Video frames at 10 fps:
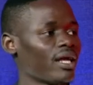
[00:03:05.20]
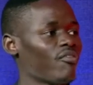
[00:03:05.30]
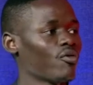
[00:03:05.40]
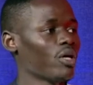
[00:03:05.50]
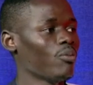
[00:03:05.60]
at
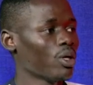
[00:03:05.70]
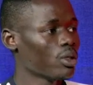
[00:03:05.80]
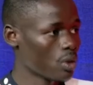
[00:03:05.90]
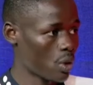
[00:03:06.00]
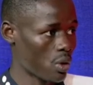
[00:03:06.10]

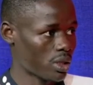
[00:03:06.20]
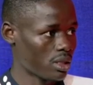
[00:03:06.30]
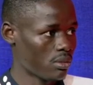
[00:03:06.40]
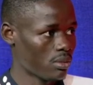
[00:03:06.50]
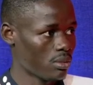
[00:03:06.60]
affordable
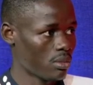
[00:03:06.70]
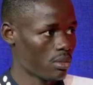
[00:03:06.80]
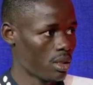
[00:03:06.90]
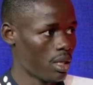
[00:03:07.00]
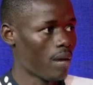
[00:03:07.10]
cost.
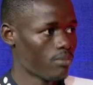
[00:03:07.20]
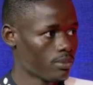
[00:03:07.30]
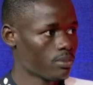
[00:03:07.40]
Okay. Yeah.